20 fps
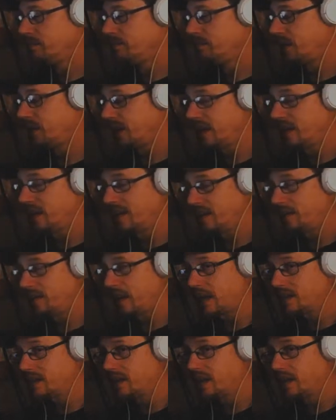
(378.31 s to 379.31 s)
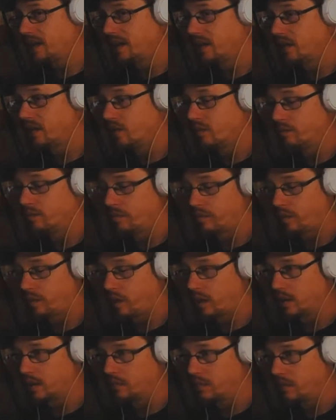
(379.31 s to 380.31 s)
But I gotta get that taken care of
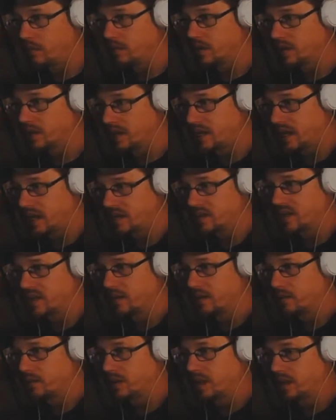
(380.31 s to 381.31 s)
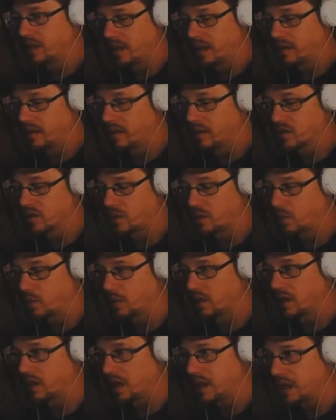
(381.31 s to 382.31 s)
before I can move this desk and everything down there, because I don't
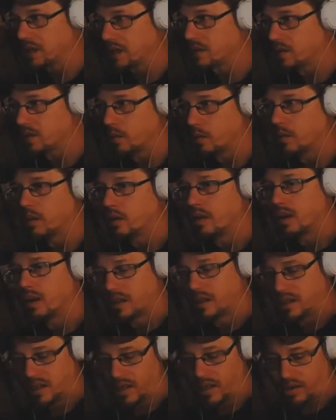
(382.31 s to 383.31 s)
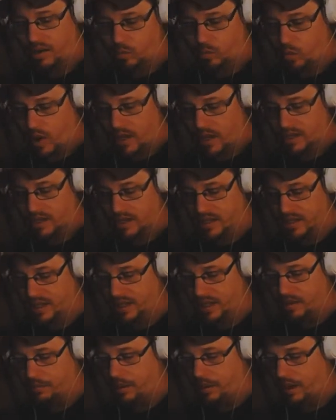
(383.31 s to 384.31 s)
want the desk to get wet
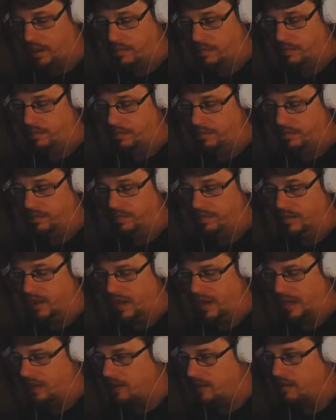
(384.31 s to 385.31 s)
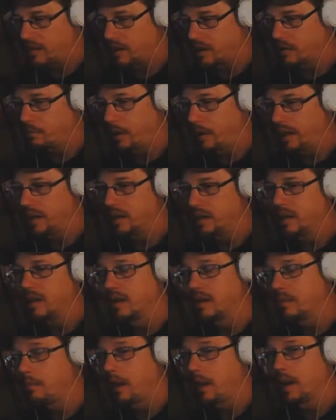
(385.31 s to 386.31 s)
at the bottom. It might
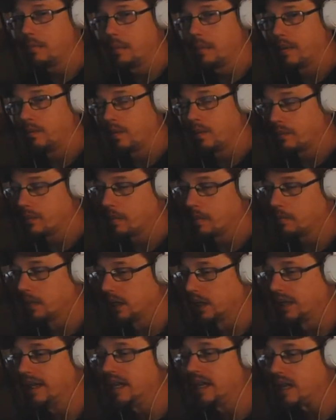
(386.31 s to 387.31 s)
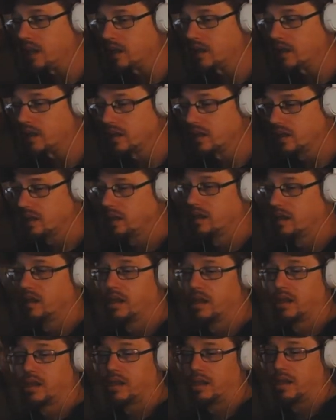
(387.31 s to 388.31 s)
have been from them cleaning
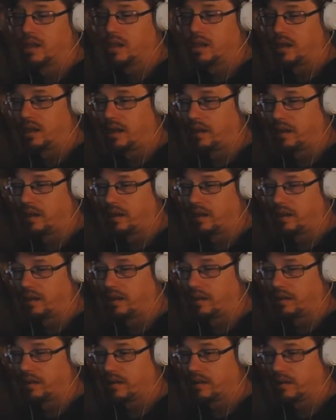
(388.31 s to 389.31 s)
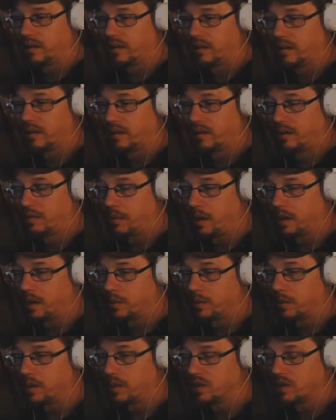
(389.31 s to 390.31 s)
the
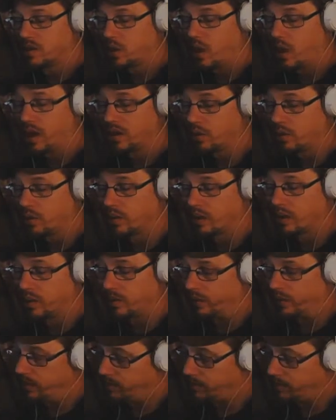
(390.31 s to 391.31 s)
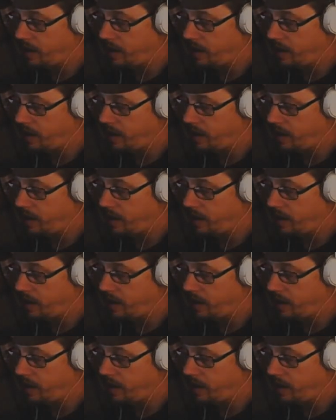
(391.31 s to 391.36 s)
basement, so I don't know.